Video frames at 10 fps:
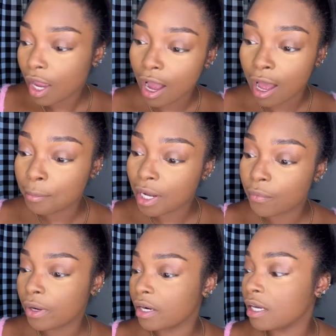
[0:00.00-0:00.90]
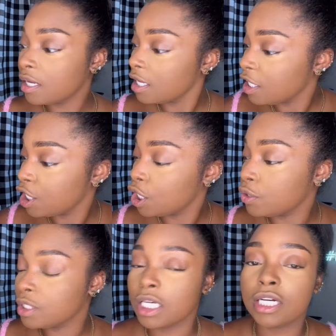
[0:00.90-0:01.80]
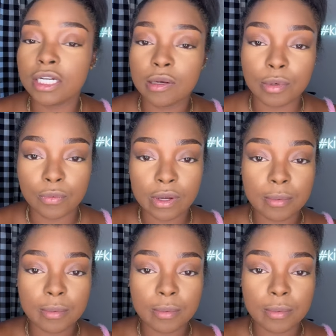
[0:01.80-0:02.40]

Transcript: I'm not wearing any clothes that are gonna be